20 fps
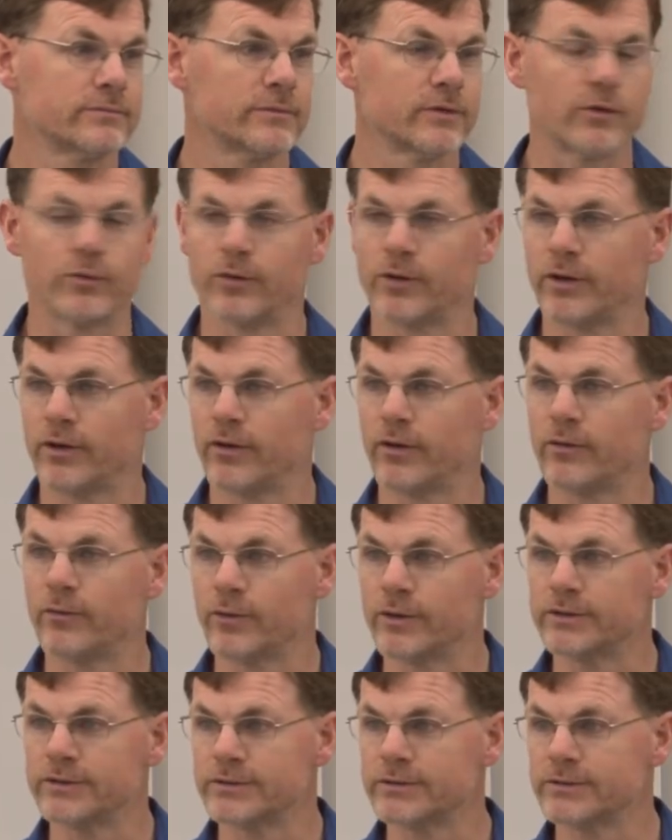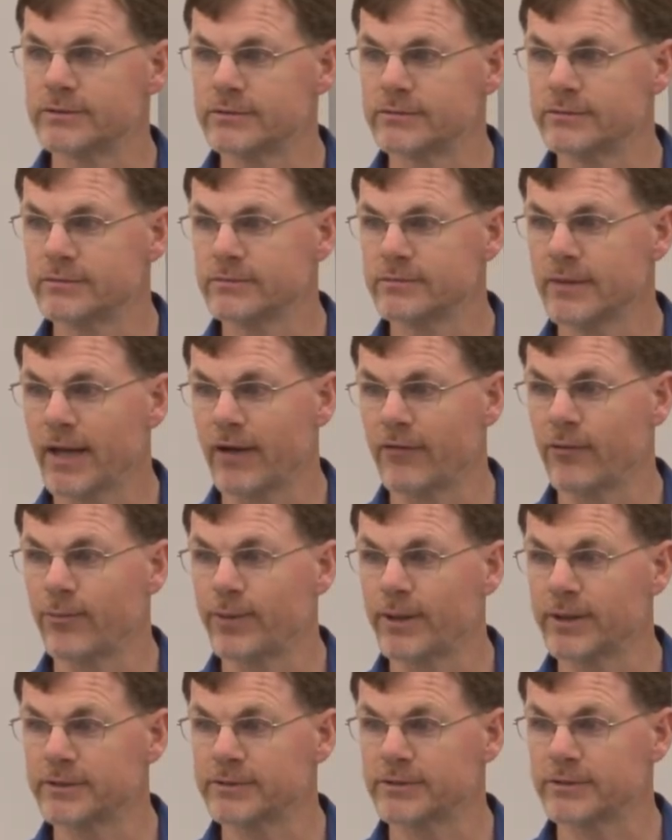going on. We just have a
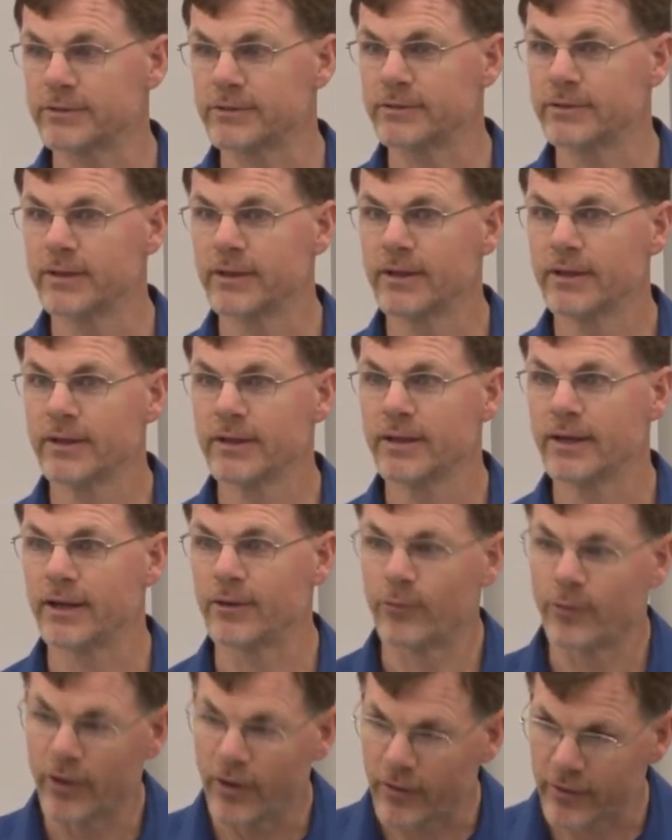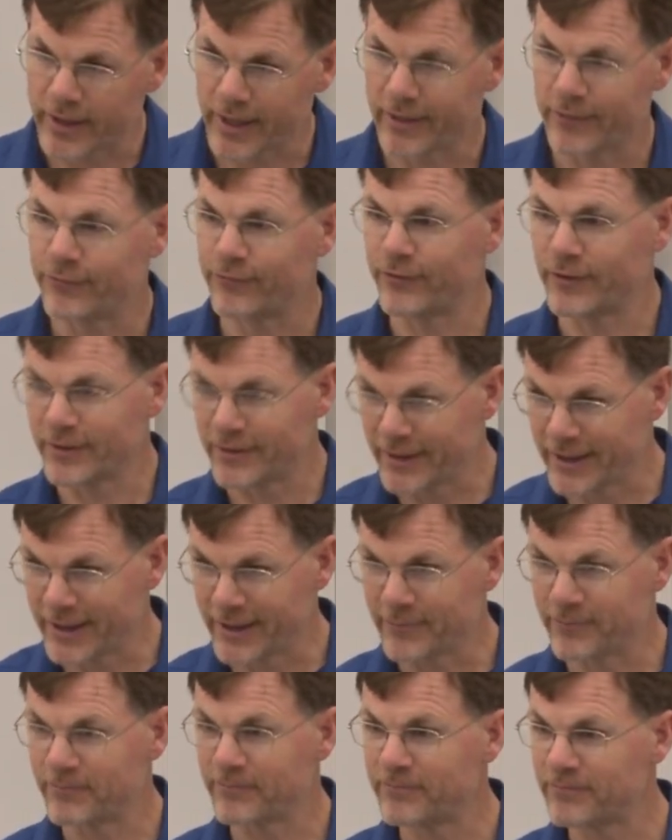picture. And we all kind of fill
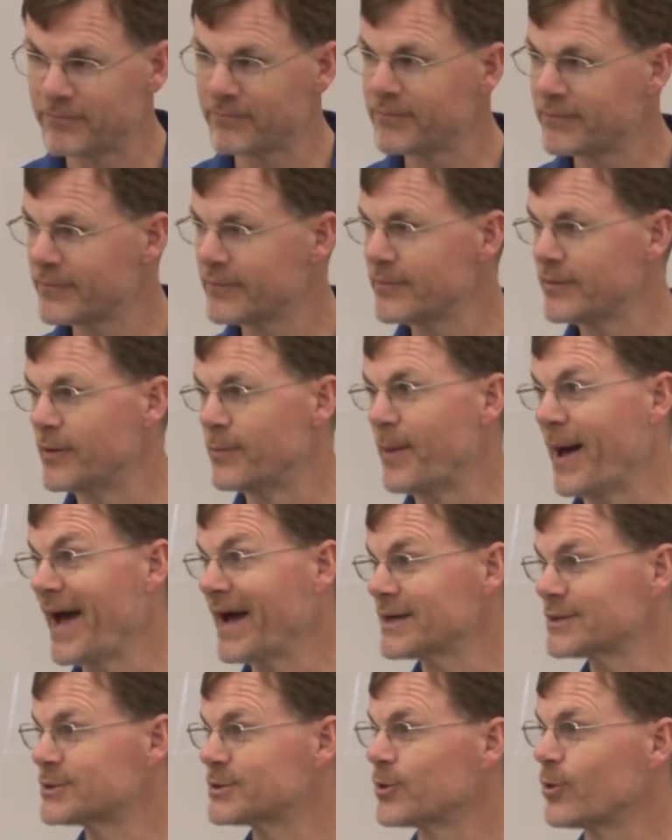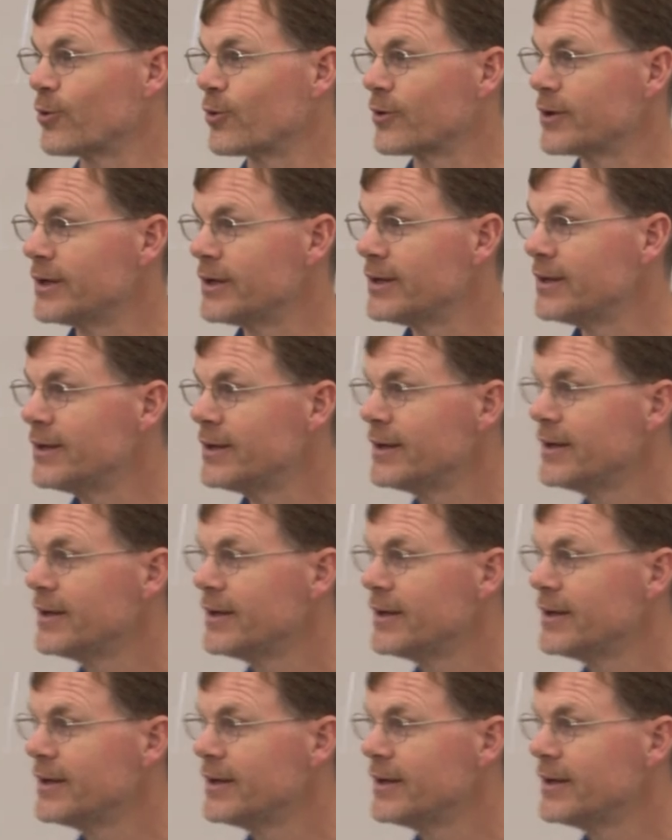in the backstory